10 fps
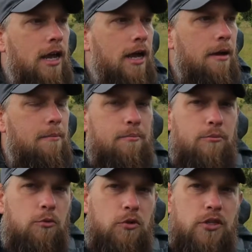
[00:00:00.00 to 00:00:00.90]
but
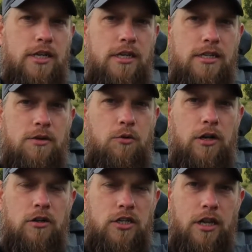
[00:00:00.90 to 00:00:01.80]
we'll see what
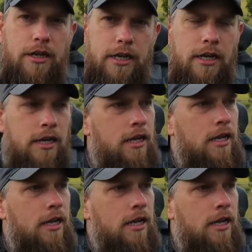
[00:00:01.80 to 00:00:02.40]
it looks like.